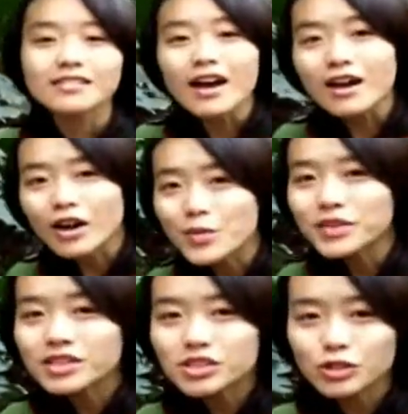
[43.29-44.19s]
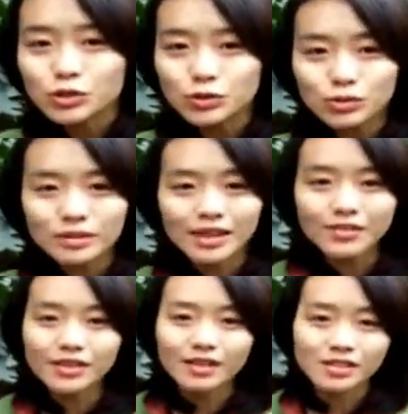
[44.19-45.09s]
Now I'm in Chengdu,
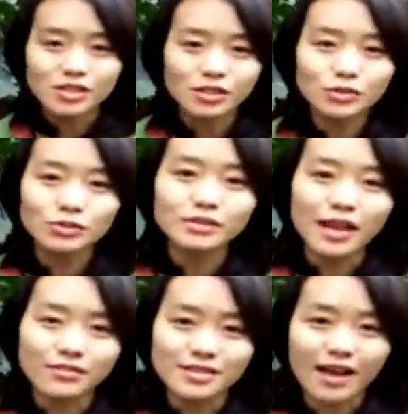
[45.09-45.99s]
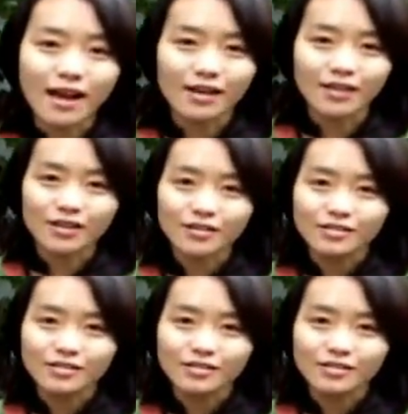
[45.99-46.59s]
living a Chengdu lifestyle.